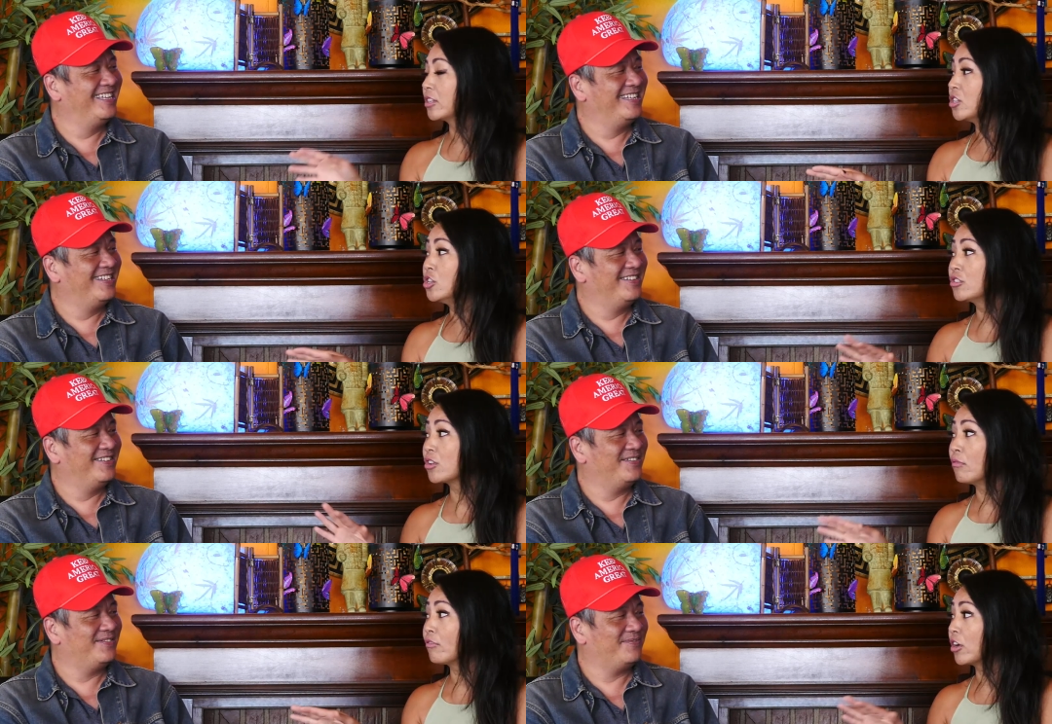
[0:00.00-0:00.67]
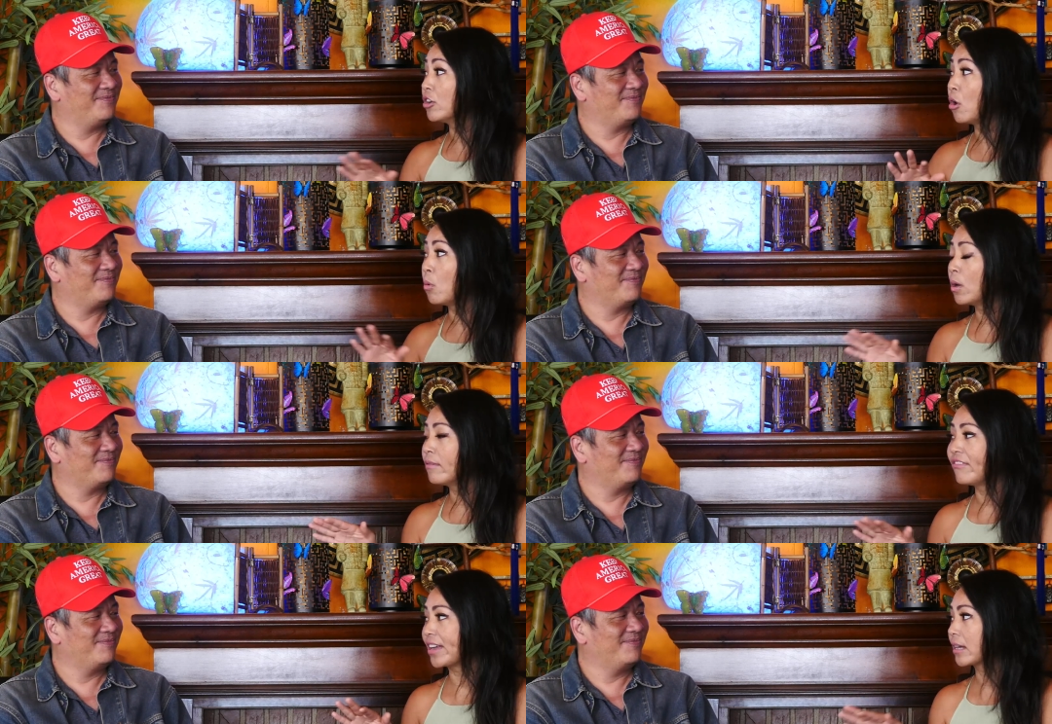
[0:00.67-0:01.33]
Speaker 1: but, so far, no
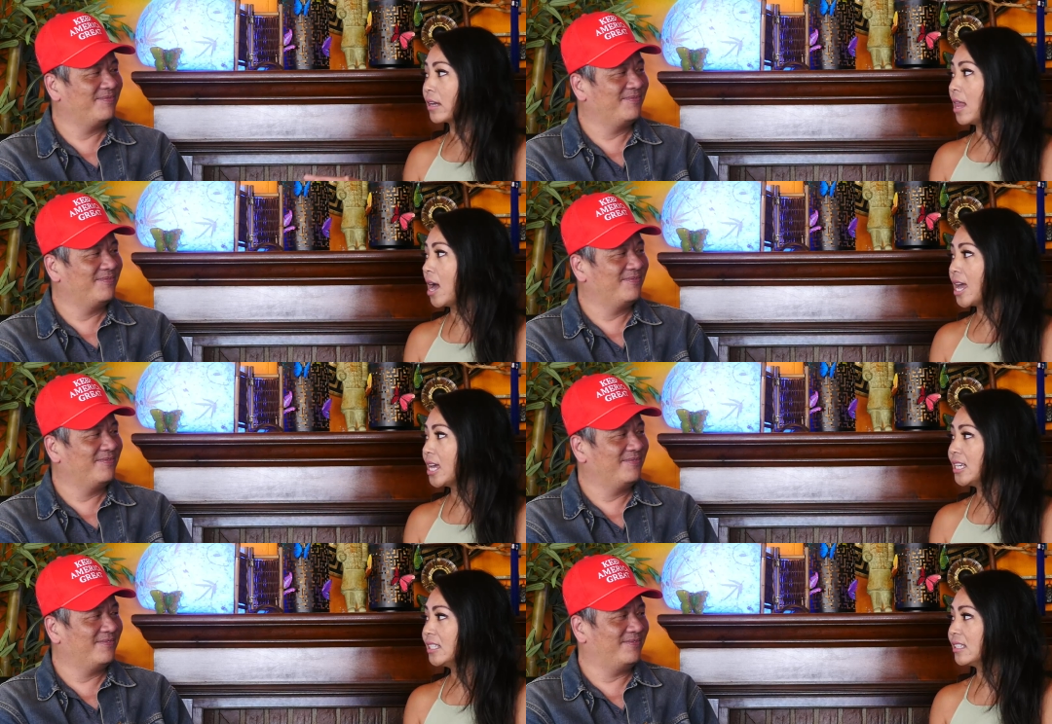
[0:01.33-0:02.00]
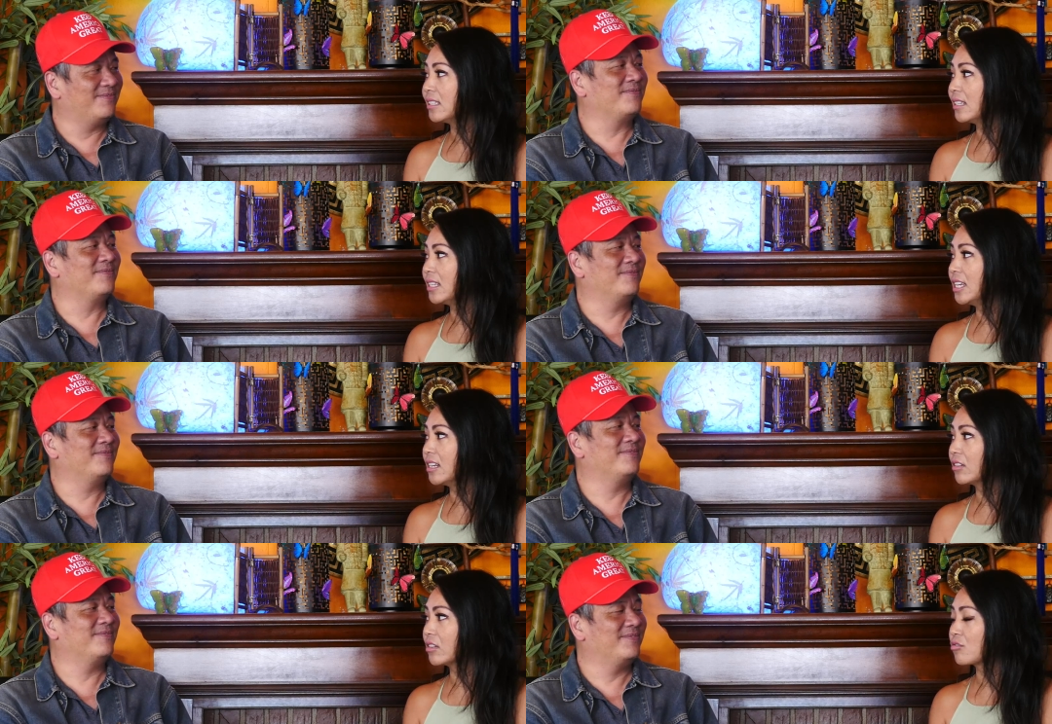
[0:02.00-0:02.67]
one vandalized, mm-hmm. you
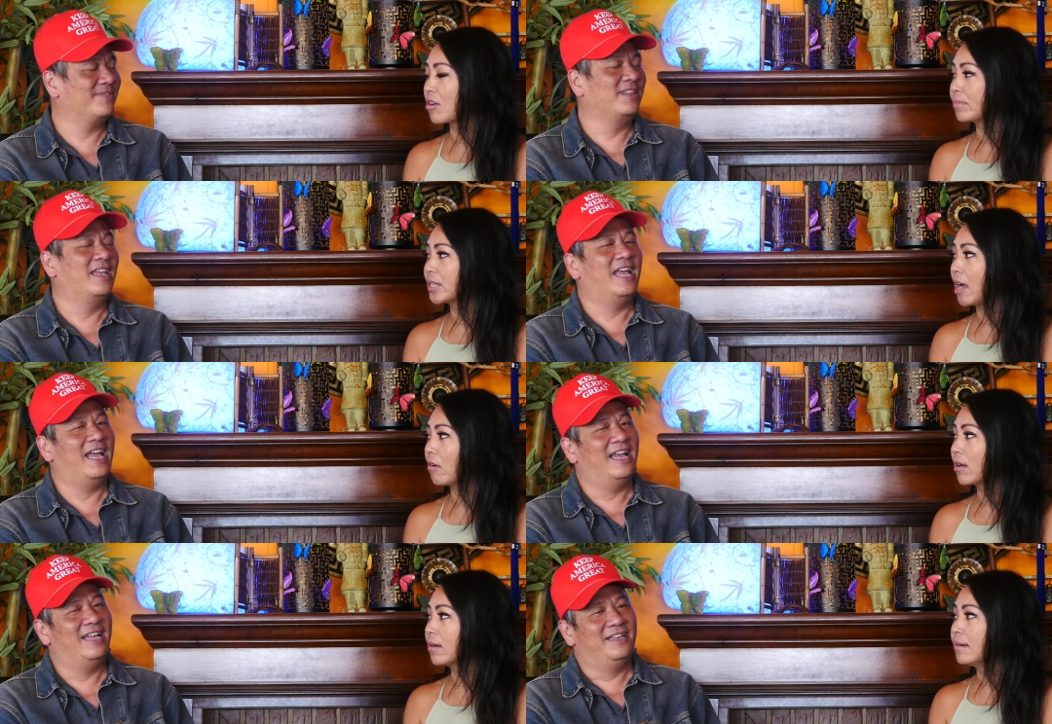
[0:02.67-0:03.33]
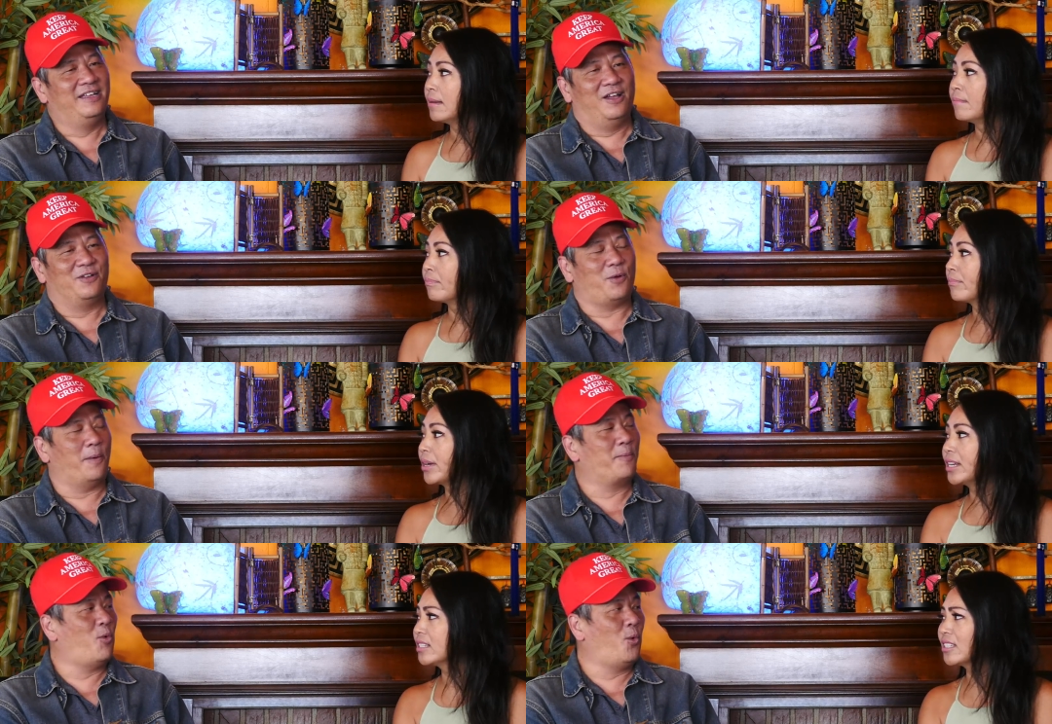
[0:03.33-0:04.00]
know, the Trump Tower.
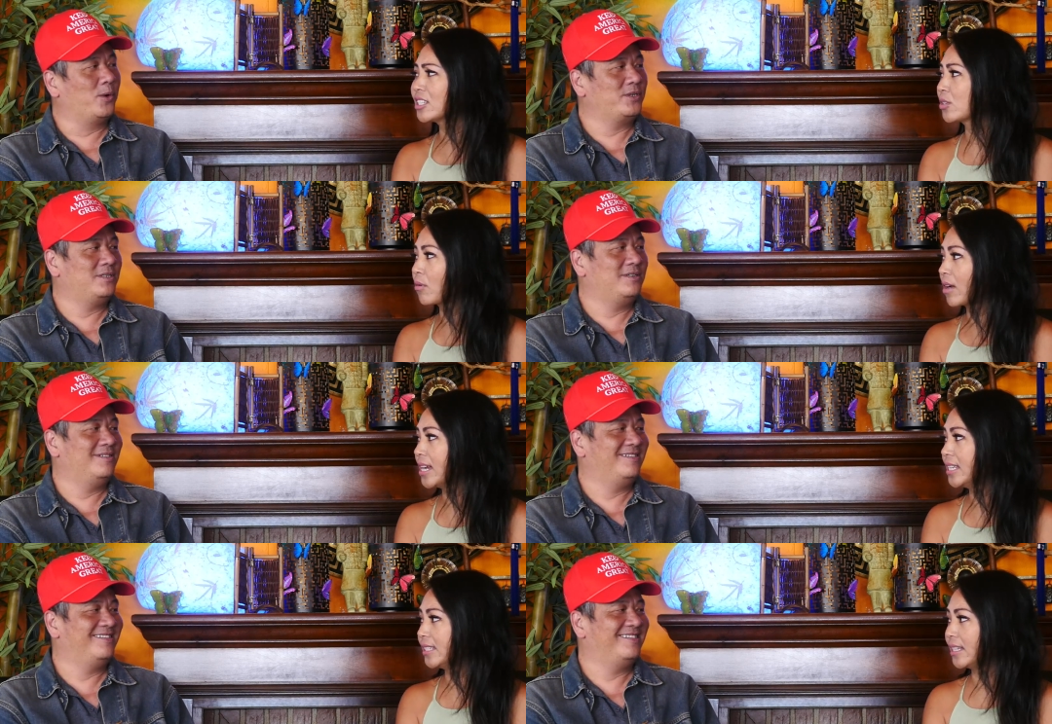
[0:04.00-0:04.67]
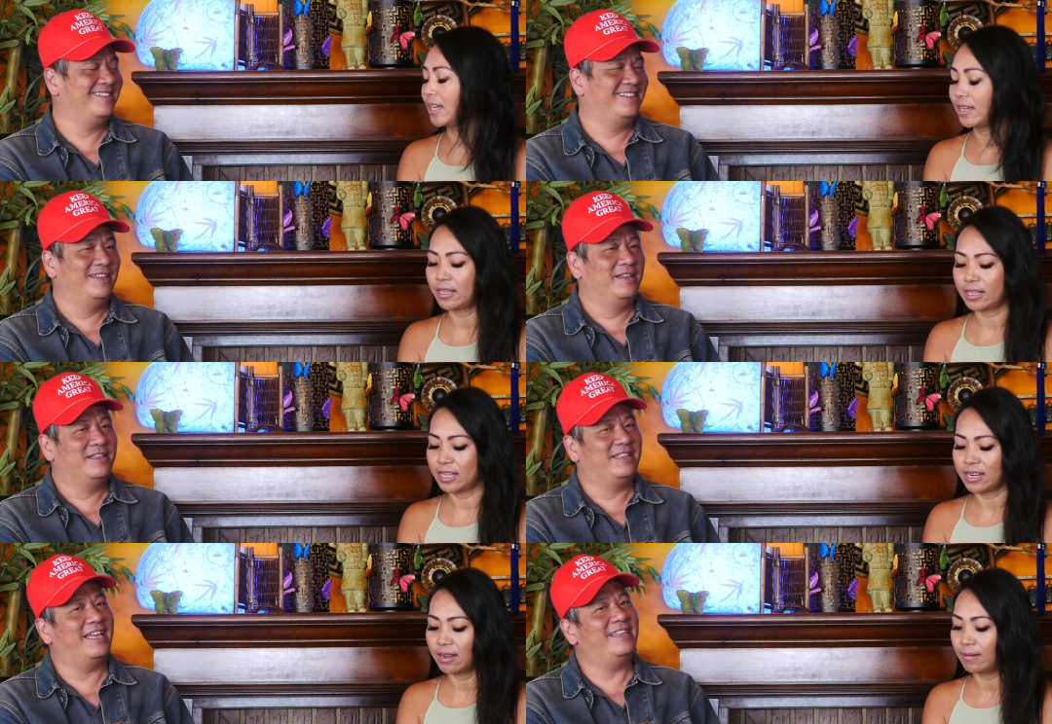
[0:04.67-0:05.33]
But this is crazy,
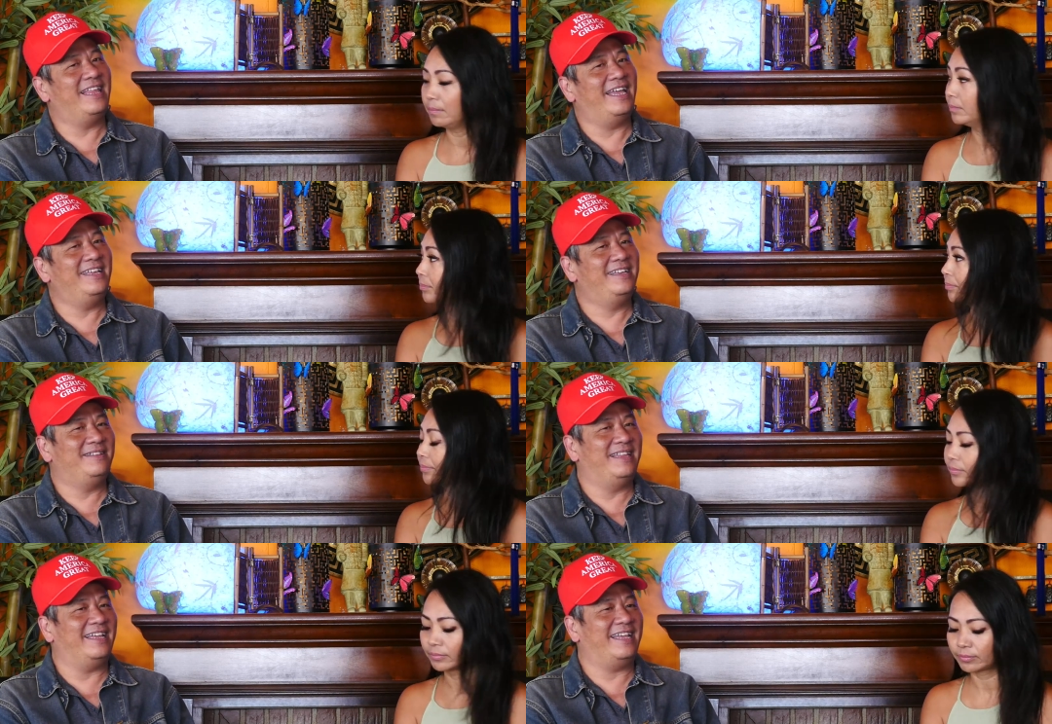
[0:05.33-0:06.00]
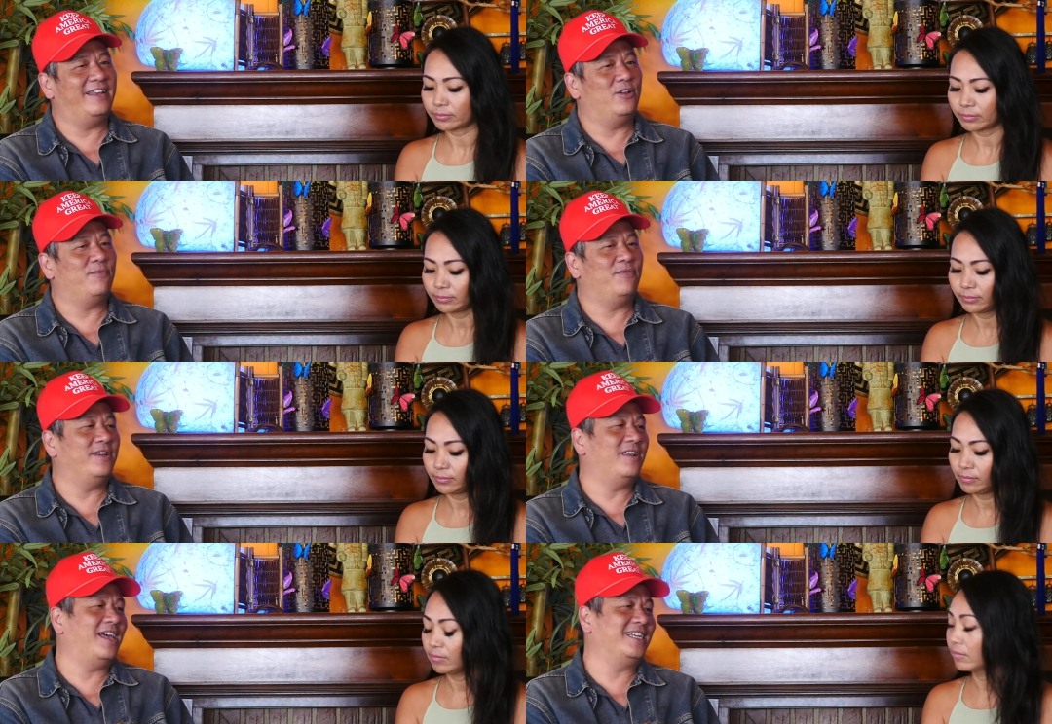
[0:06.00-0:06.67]
you know. They they,
Speaker 2: they can
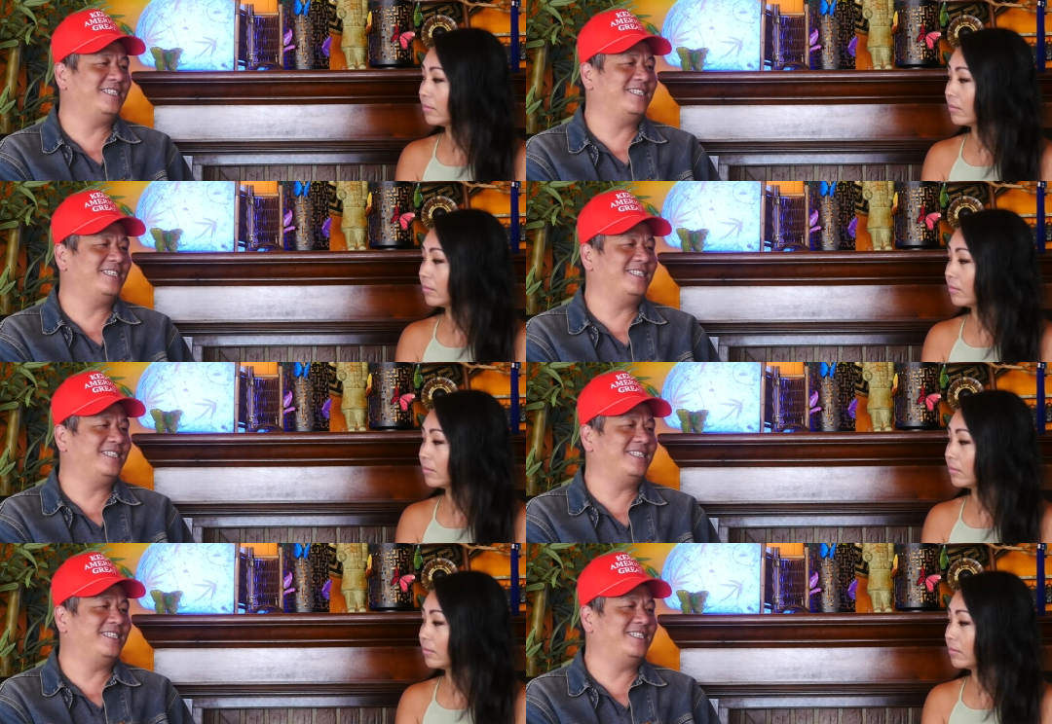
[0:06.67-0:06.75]
penalize